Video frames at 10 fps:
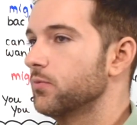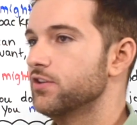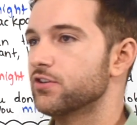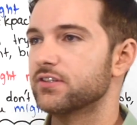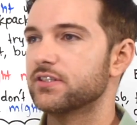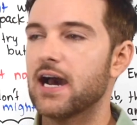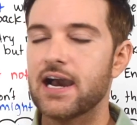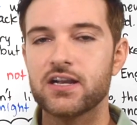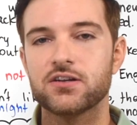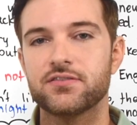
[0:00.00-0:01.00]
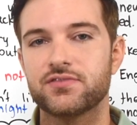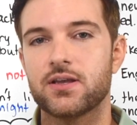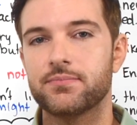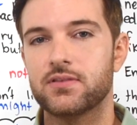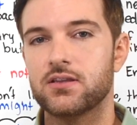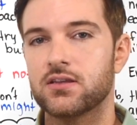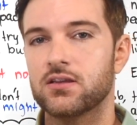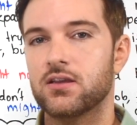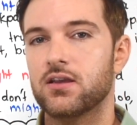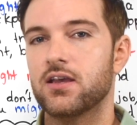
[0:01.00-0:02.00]
When you're tired of
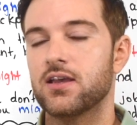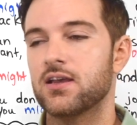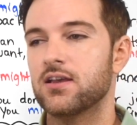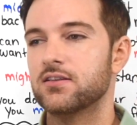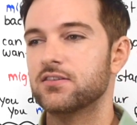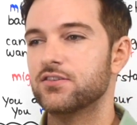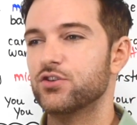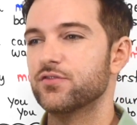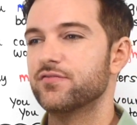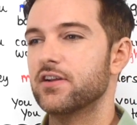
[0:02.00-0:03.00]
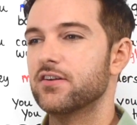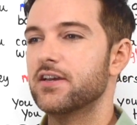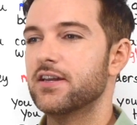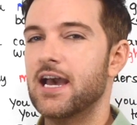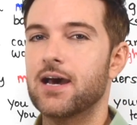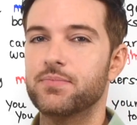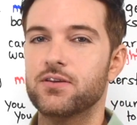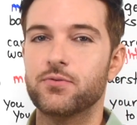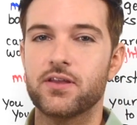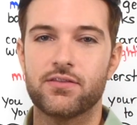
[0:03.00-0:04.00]
something and you're very
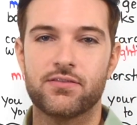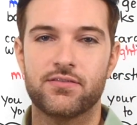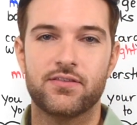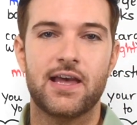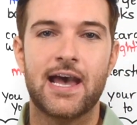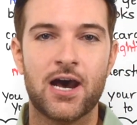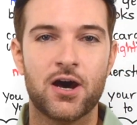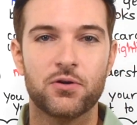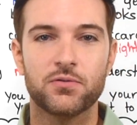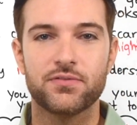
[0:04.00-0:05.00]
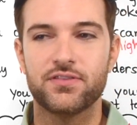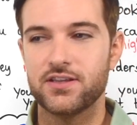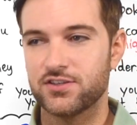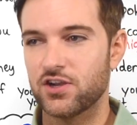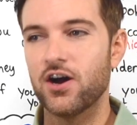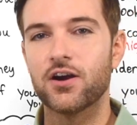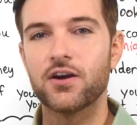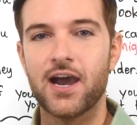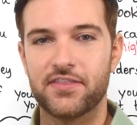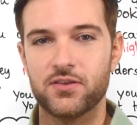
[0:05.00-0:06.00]
unhappy with how things
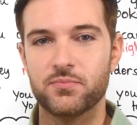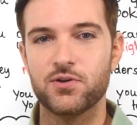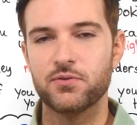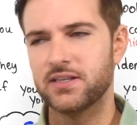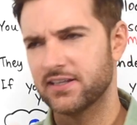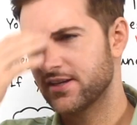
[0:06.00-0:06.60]
are at the moment.